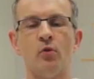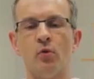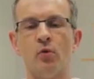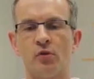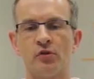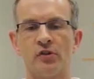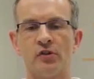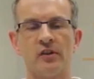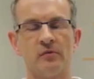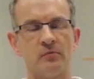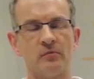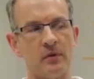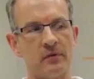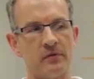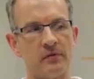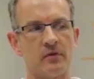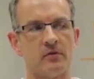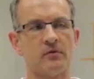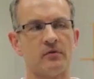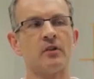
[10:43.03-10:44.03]
courses and
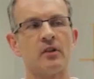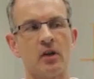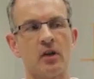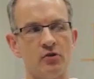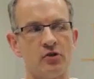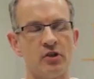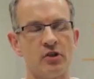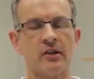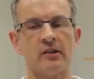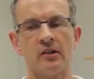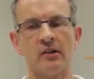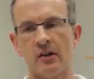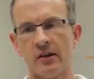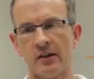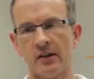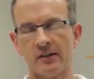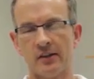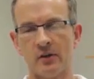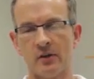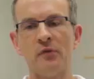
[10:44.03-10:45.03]
with coaching
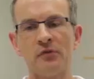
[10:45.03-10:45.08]
clients.